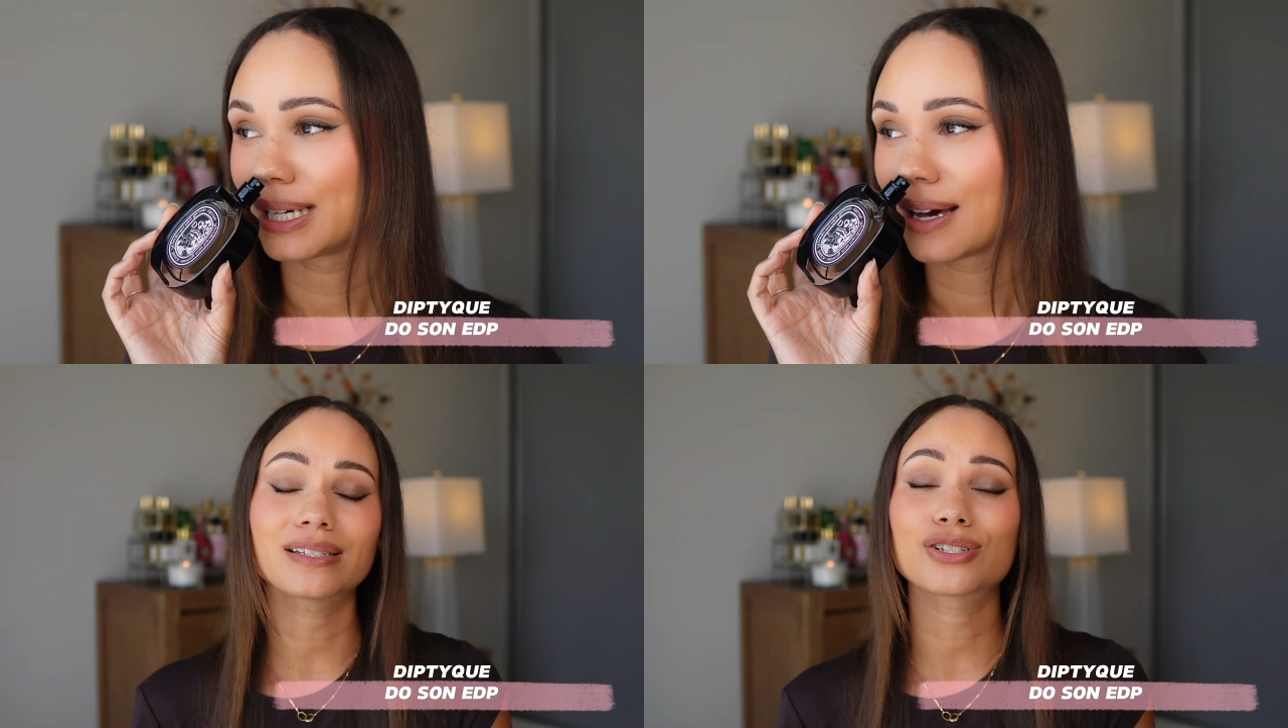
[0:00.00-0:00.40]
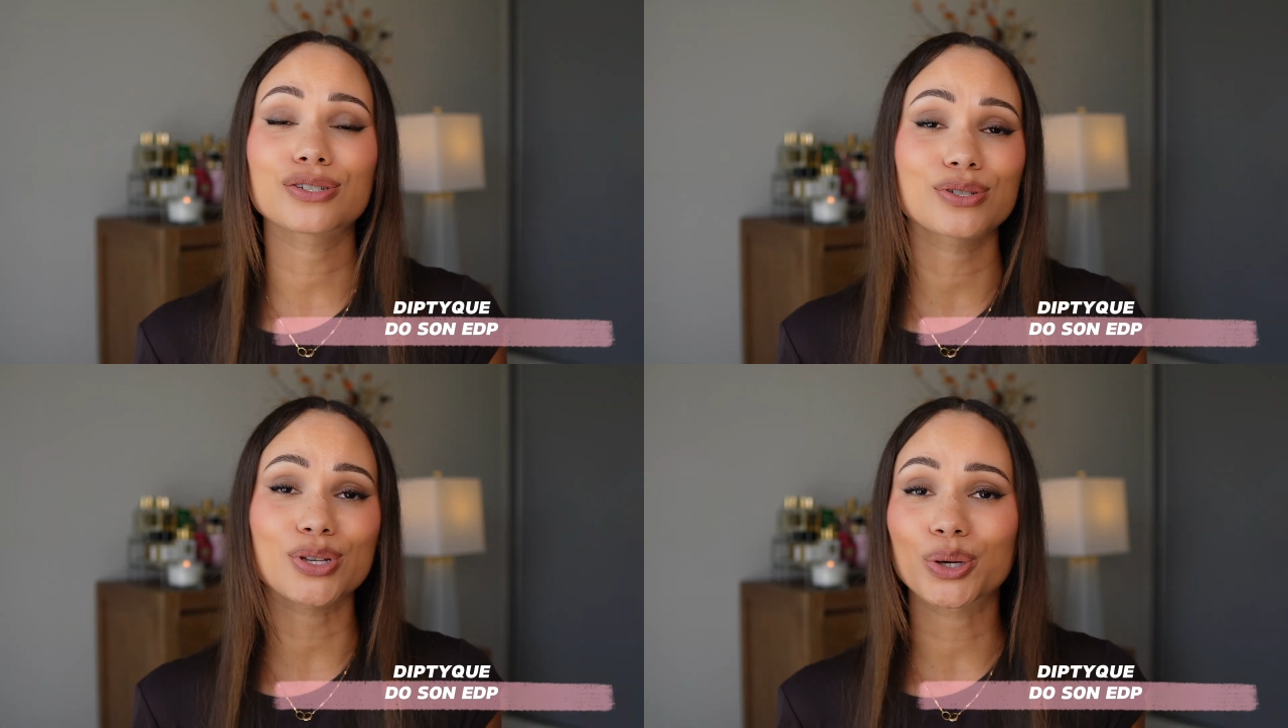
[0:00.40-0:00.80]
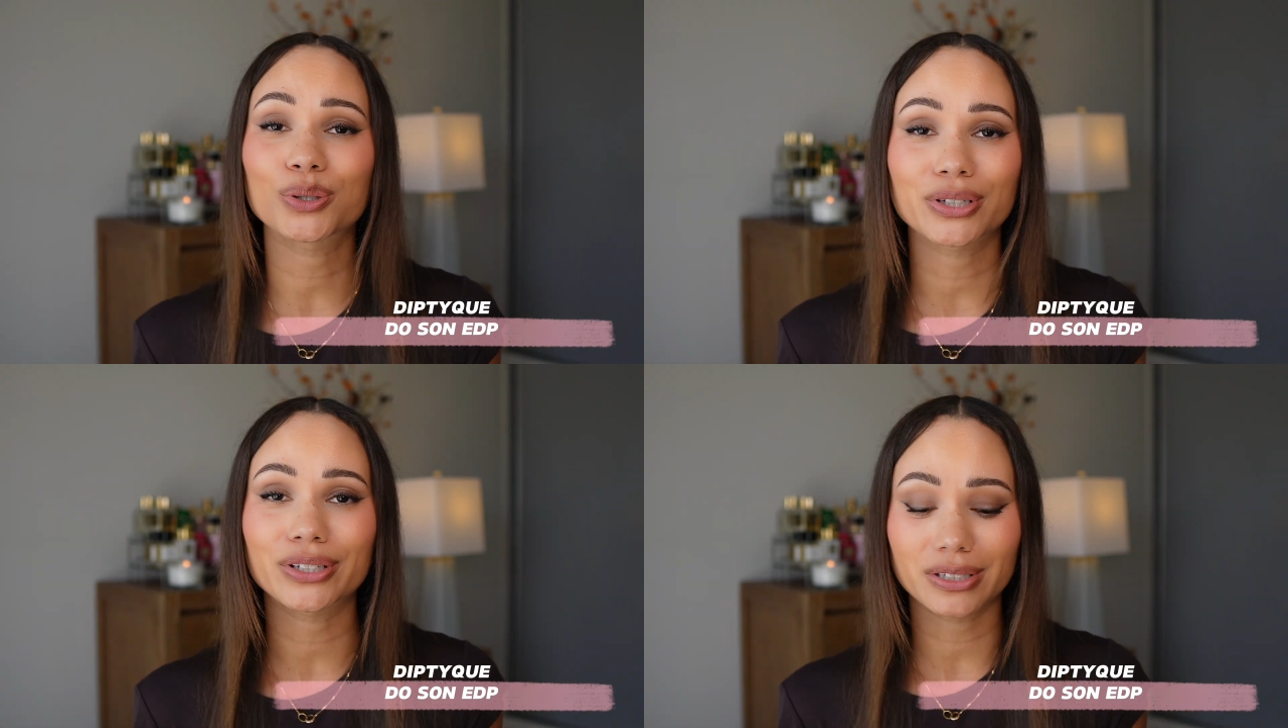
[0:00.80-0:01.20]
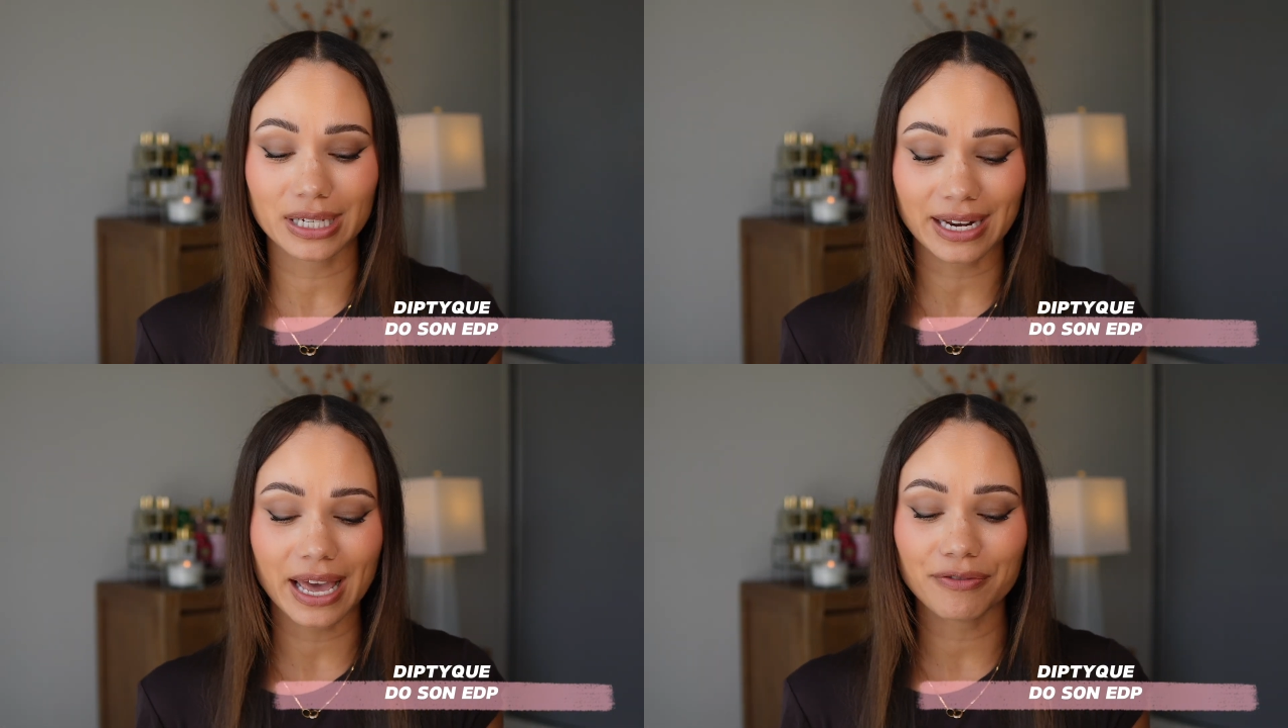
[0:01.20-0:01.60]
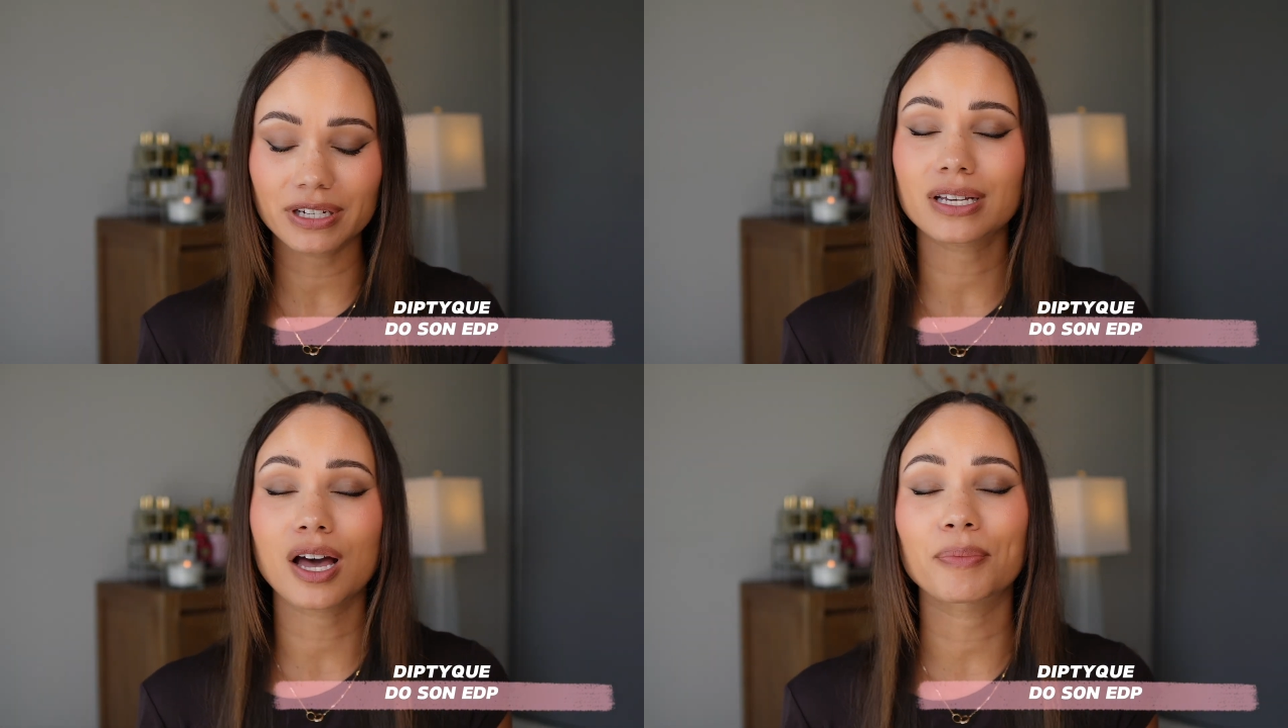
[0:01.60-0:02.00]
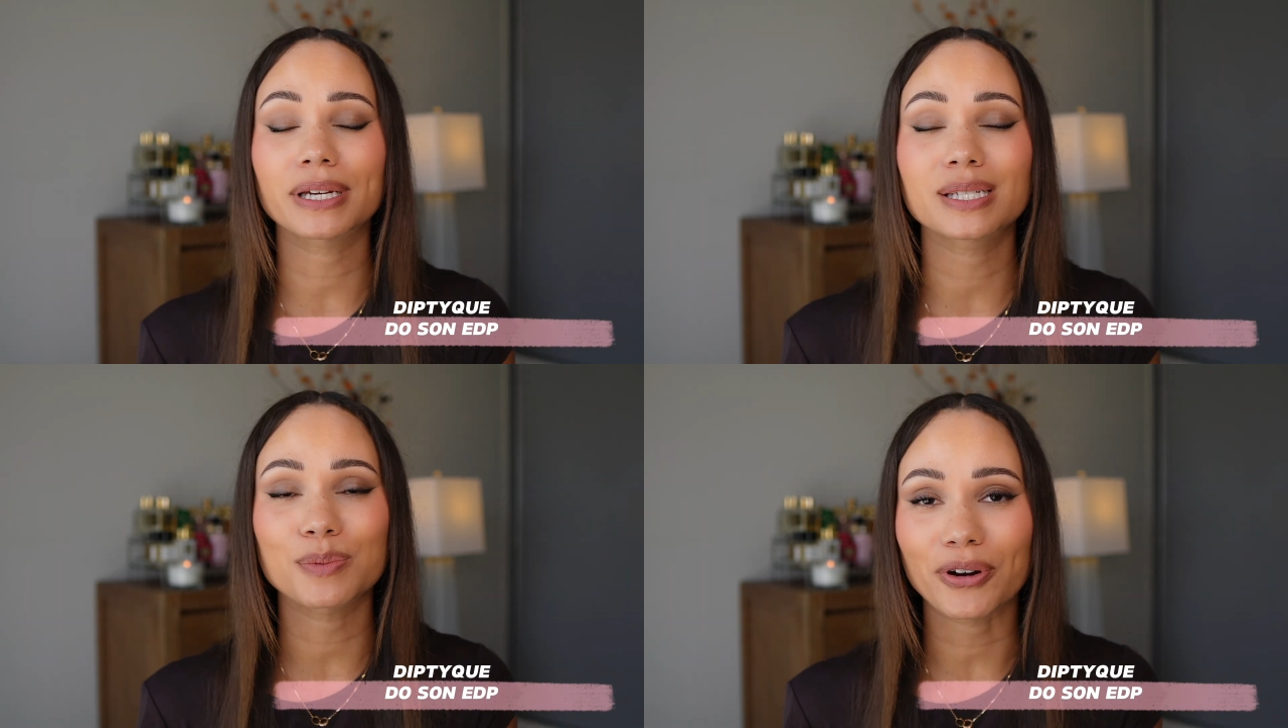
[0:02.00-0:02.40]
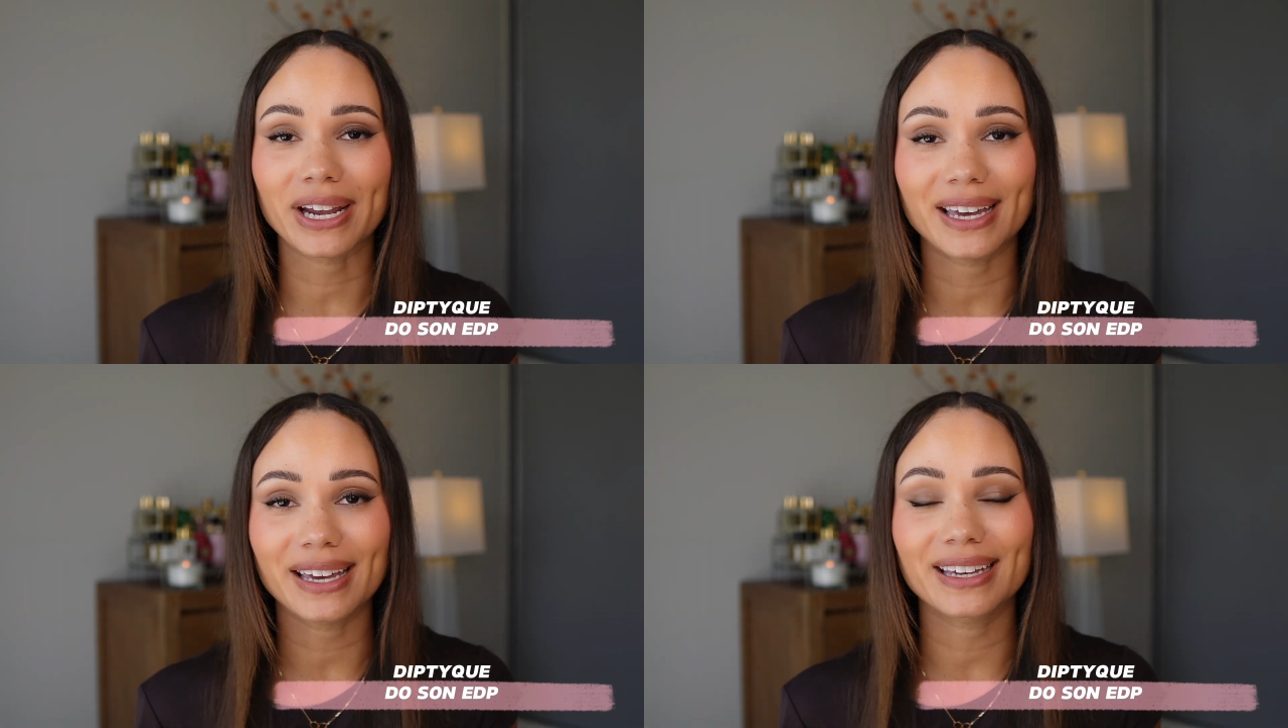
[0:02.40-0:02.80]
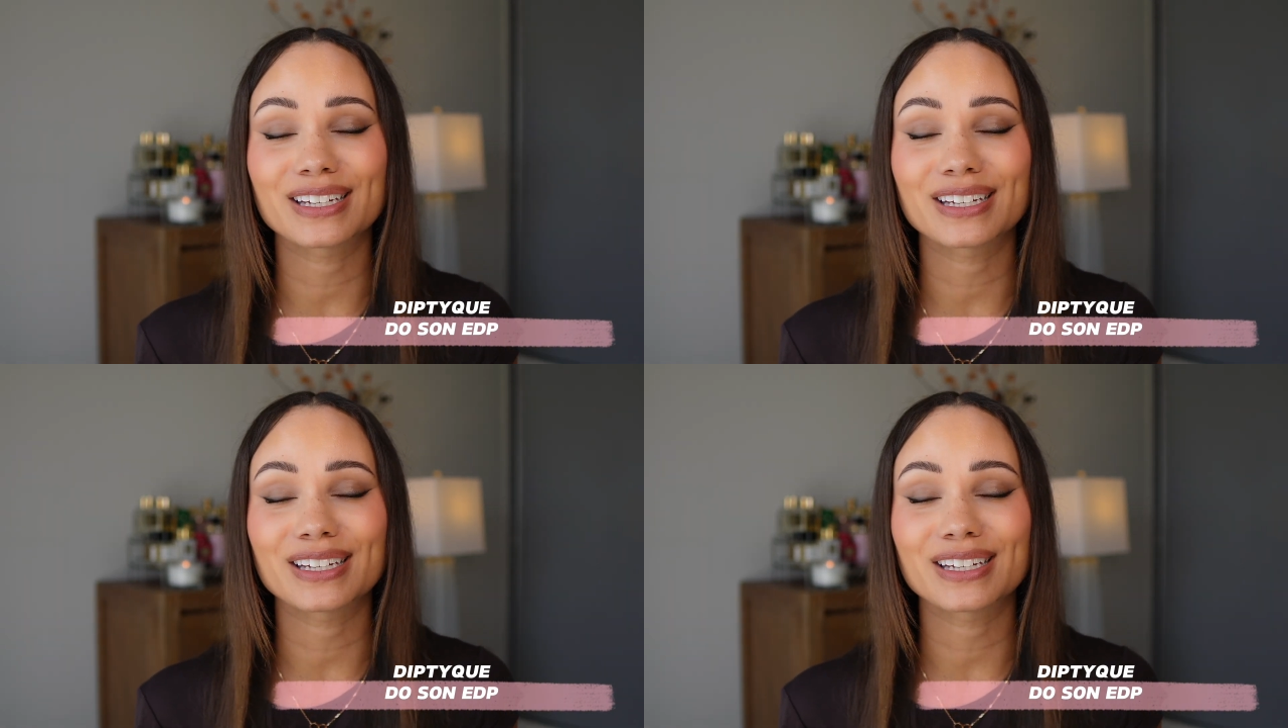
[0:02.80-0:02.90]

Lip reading: It's just so good. And every time I spray it,